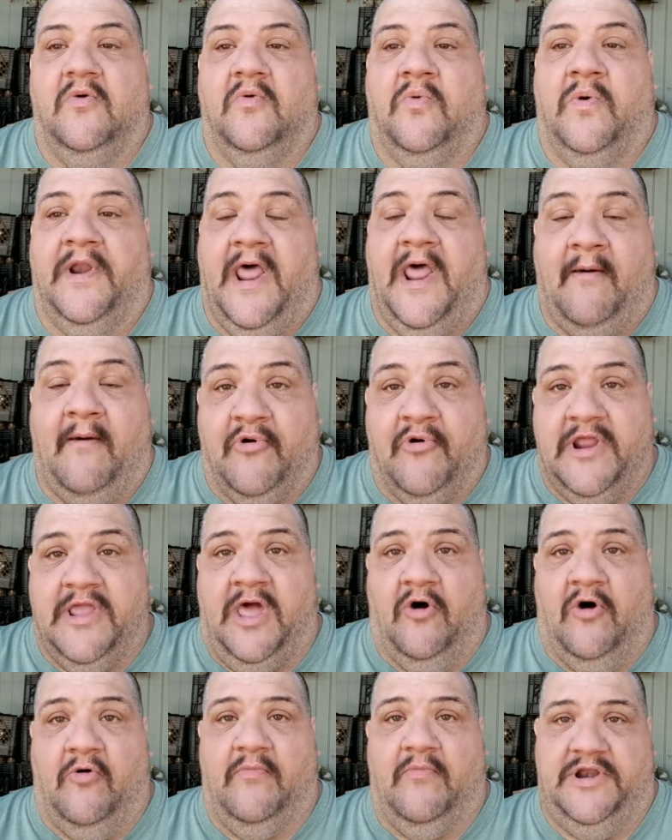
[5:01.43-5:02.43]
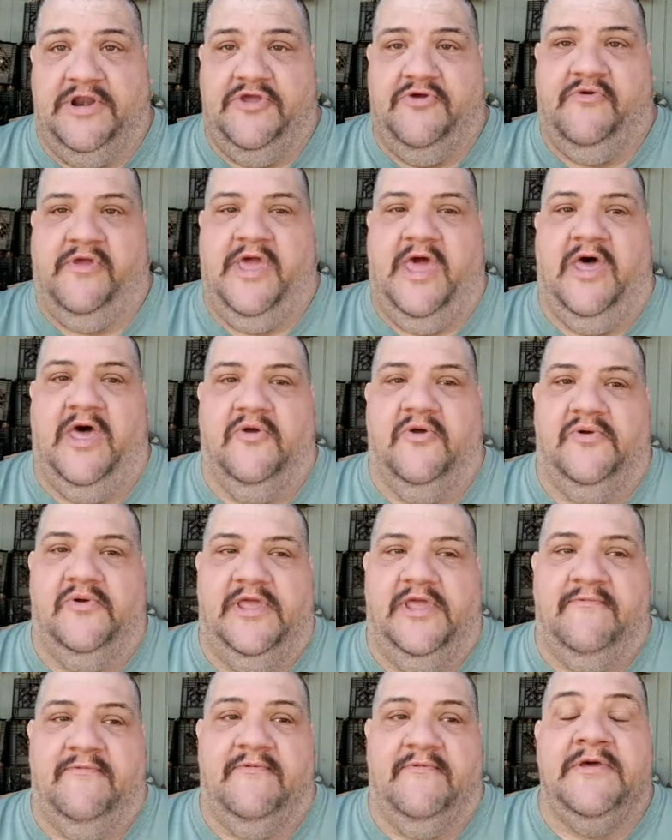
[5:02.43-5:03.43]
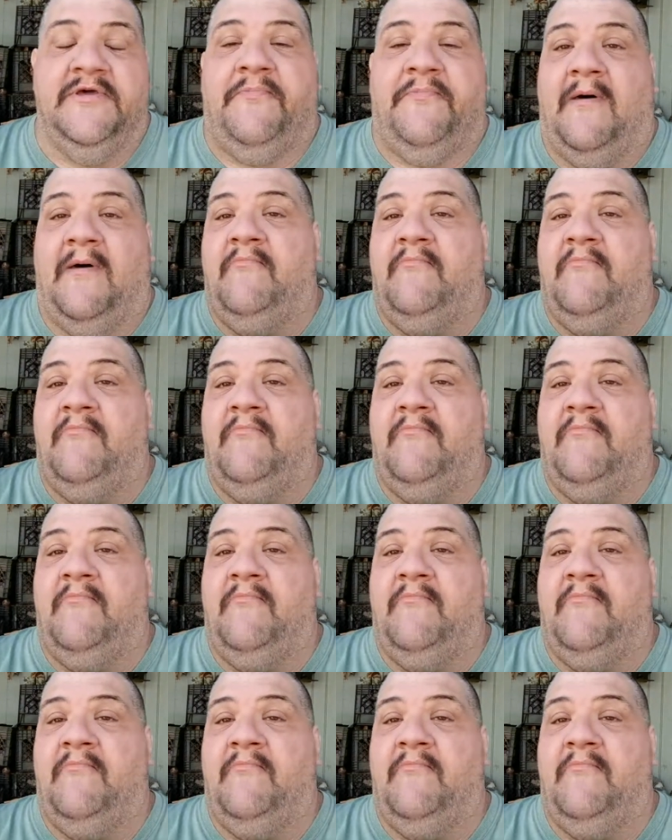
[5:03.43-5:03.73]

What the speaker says: when I bring home a new goat, even if I'm